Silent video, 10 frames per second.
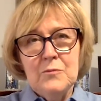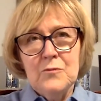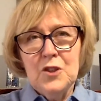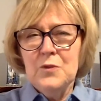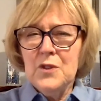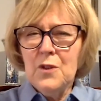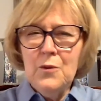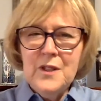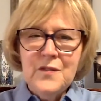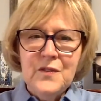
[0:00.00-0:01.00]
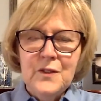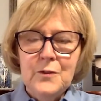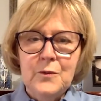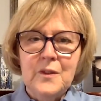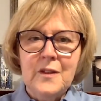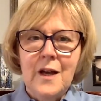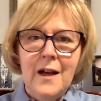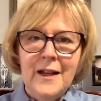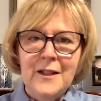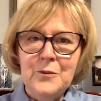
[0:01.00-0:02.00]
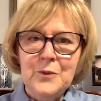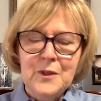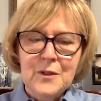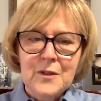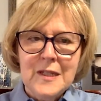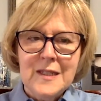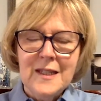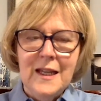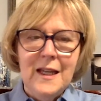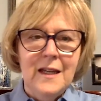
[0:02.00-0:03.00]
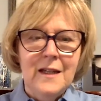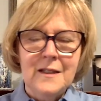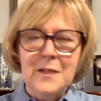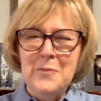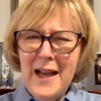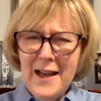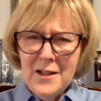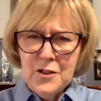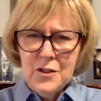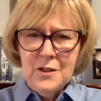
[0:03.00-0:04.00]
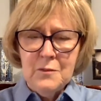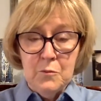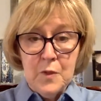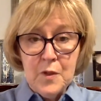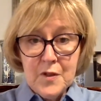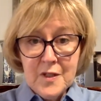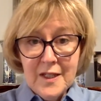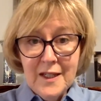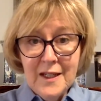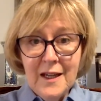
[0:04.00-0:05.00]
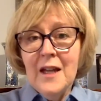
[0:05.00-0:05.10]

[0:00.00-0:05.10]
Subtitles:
She was always filled with kind words and compassion, mercy.